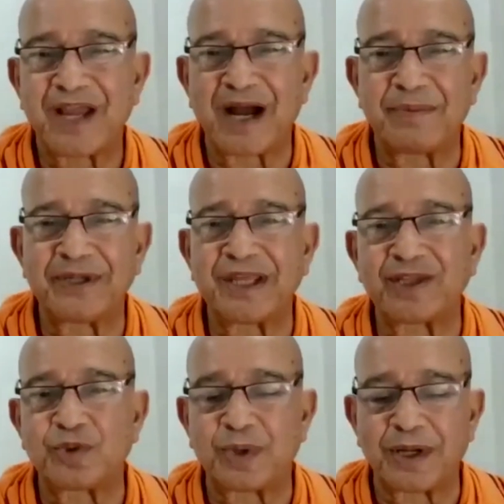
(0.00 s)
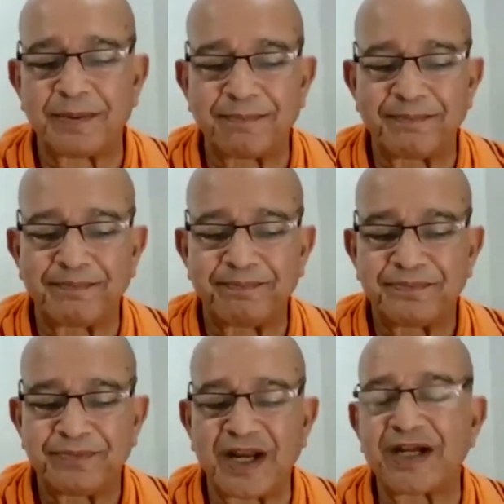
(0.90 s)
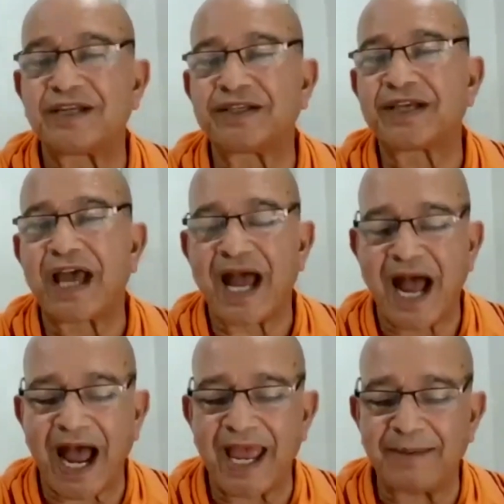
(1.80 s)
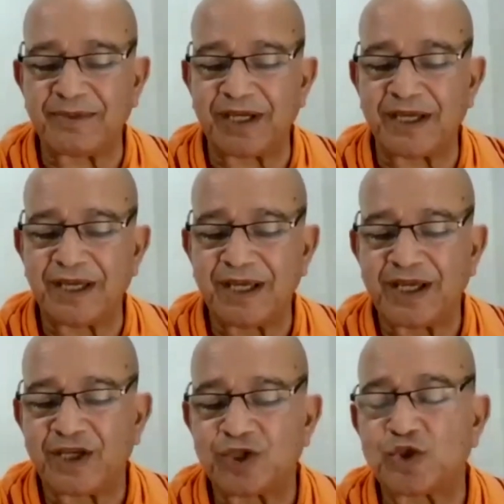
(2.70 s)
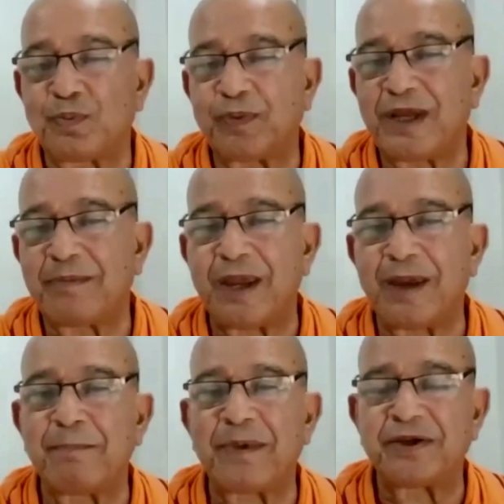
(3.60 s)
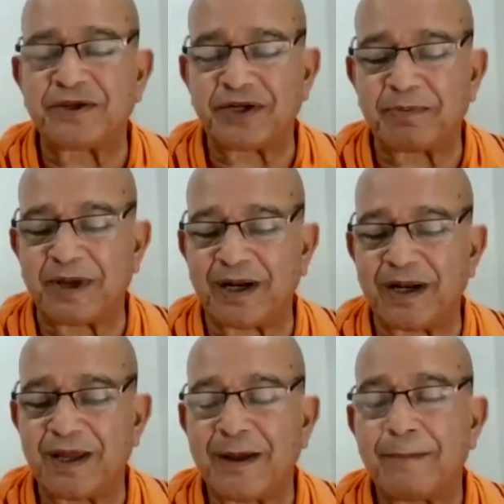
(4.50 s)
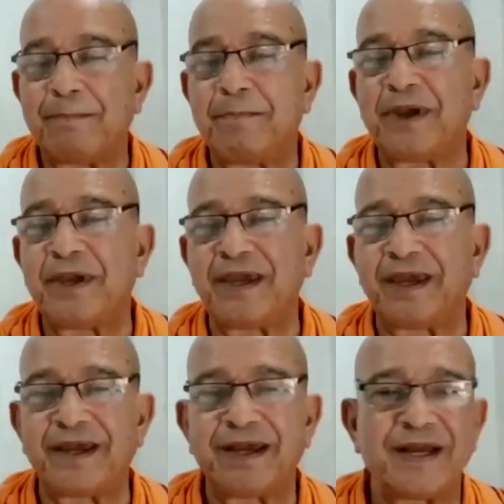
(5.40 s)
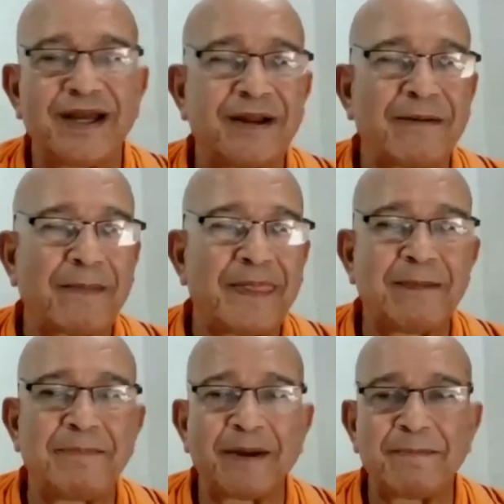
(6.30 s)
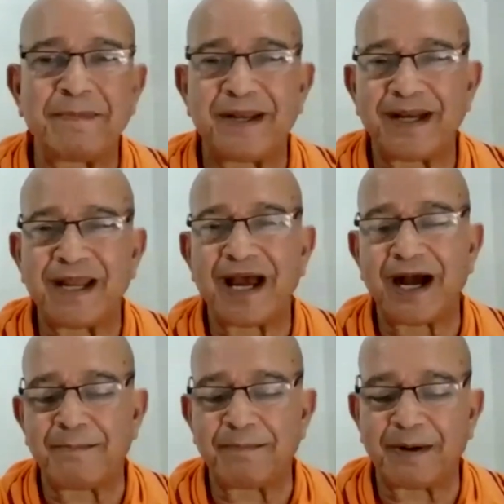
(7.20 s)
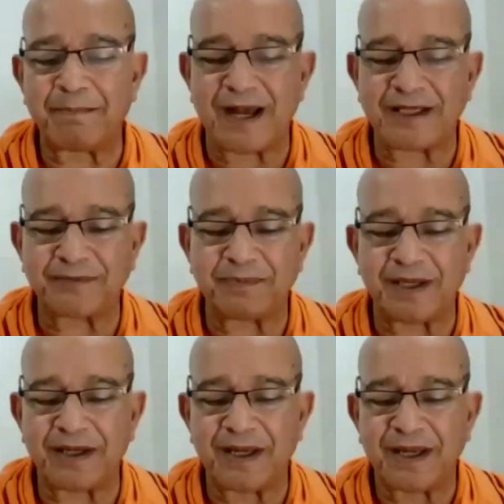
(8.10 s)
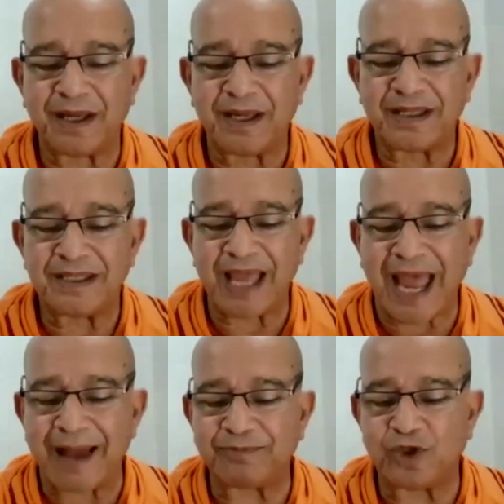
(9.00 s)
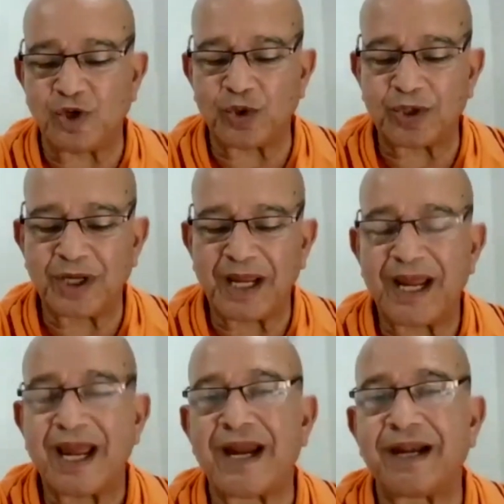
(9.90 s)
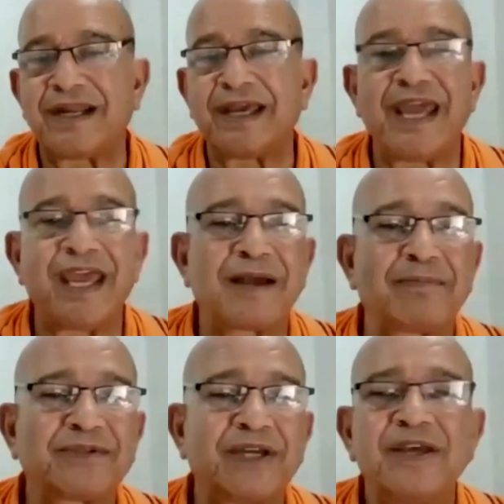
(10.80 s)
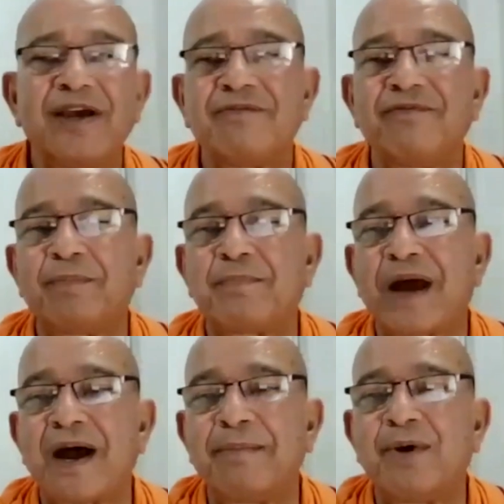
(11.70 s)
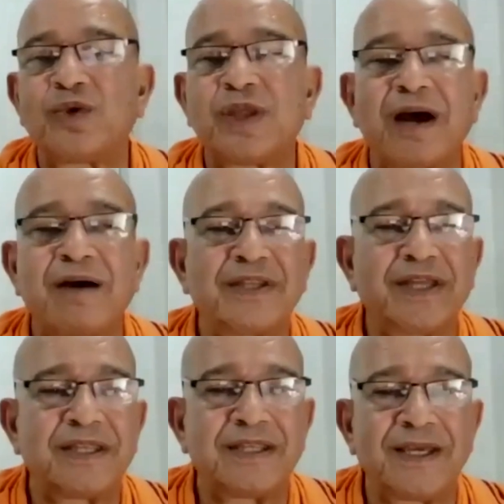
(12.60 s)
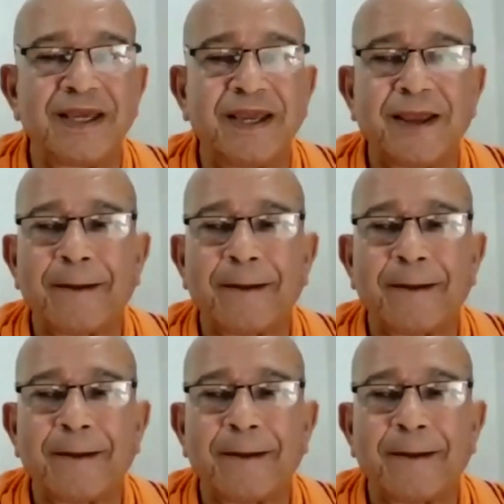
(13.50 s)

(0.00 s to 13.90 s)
Amritatva. That is, I am the supreme imperishable being, the Brahman, Aham Brahmasmi, the Absolute, and Ekam Sat Vipra Bhuda Vadanti.